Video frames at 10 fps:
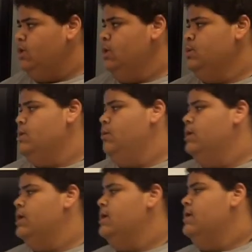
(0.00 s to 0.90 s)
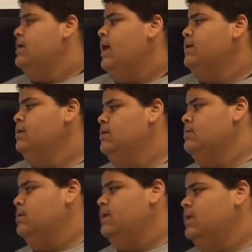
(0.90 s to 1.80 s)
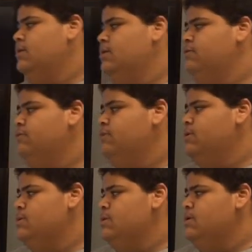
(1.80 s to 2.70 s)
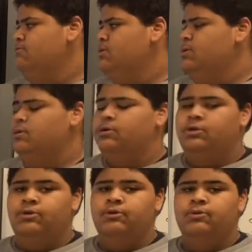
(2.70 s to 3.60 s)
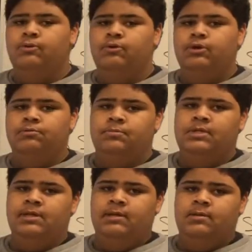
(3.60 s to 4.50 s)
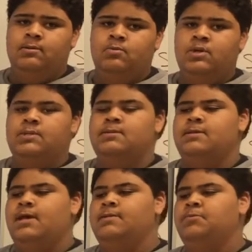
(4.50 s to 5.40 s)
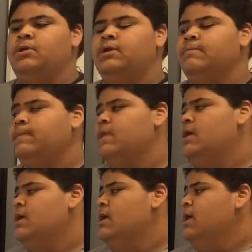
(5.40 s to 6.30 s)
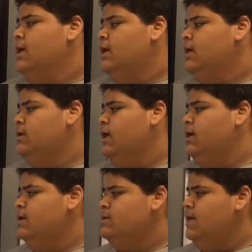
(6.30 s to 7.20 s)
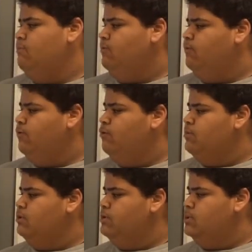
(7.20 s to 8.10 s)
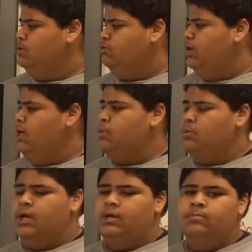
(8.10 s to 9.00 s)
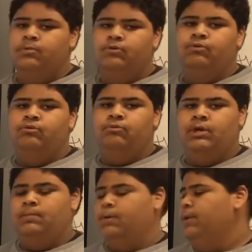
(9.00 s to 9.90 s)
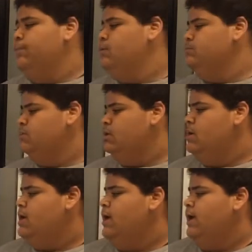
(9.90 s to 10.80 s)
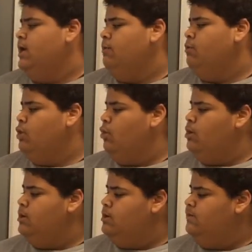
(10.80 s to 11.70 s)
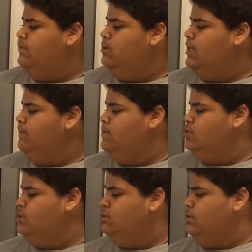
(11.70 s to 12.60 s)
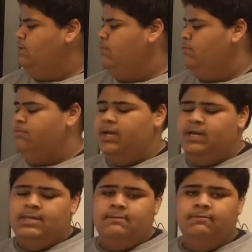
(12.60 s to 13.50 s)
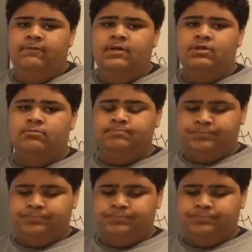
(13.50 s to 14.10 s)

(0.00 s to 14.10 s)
And so I did a study at the University of Minnesota Duluth, or UMD, at the Swanson Science Building, and I examined 4 mutant strains, red, blue, green, and purple, and I recorded the phenotype and genotype of the mated zebrafish,